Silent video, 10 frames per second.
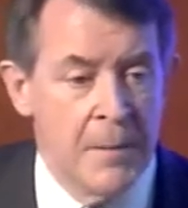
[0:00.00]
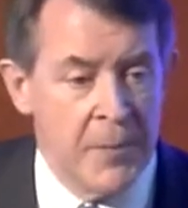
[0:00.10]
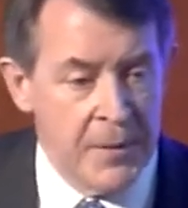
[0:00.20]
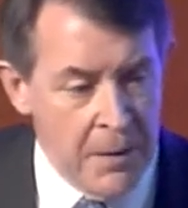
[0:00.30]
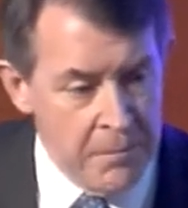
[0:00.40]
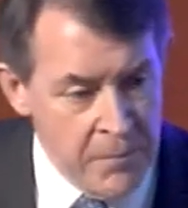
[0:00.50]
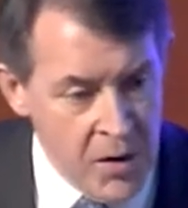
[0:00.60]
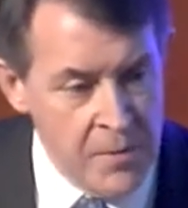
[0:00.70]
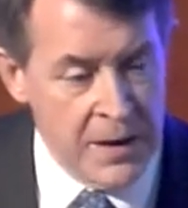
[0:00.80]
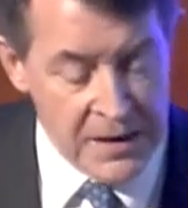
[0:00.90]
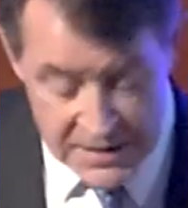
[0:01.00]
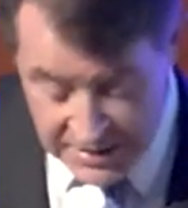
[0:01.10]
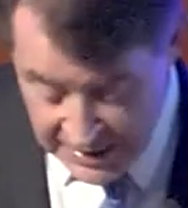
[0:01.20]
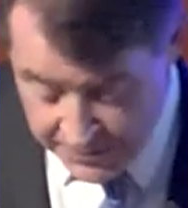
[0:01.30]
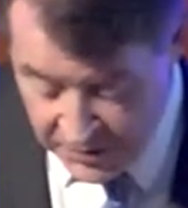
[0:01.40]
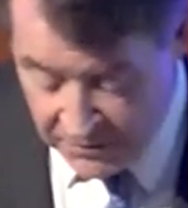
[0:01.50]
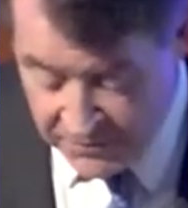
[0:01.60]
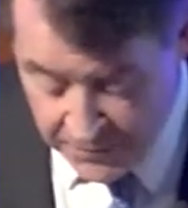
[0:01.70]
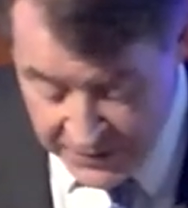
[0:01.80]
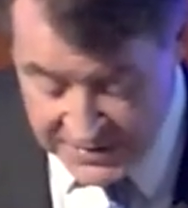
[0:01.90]
but about mobilising capital
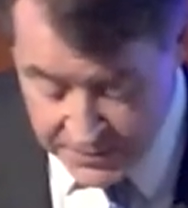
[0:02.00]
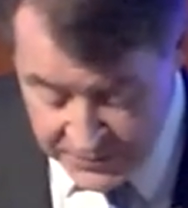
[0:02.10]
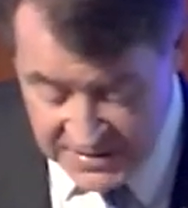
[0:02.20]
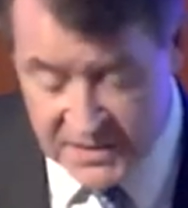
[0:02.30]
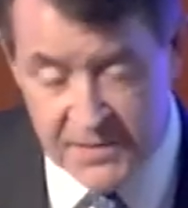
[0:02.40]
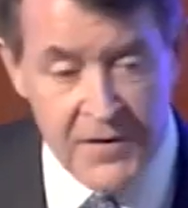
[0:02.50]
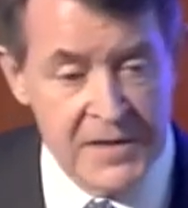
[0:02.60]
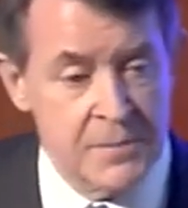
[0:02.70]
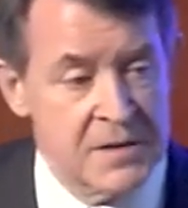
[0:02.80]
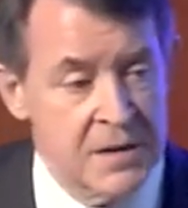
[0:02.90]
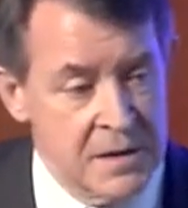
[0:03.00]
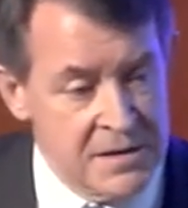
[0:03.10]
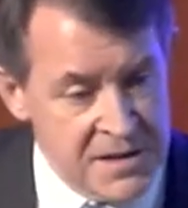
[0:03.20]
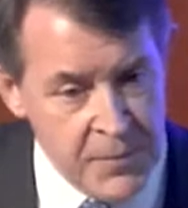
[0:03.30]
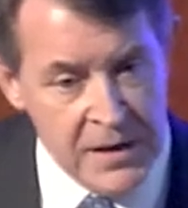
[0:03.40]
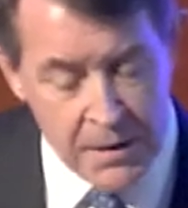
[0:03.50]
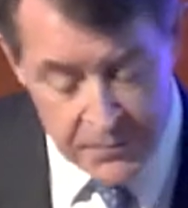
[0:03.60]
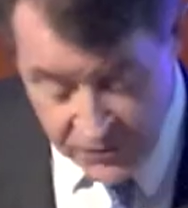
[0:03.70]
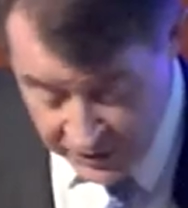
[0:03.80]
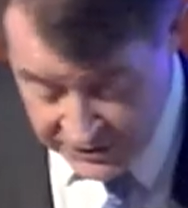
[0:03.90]
for better business investments that can speed up
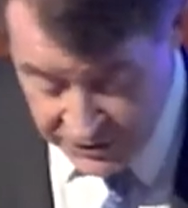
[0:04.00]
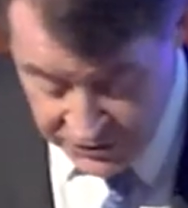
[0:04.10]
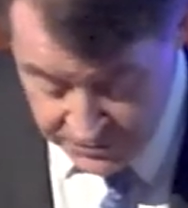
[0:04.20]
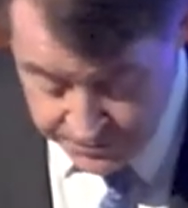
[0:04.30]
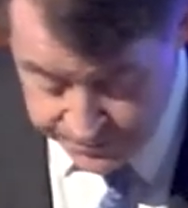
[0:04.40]
the transition.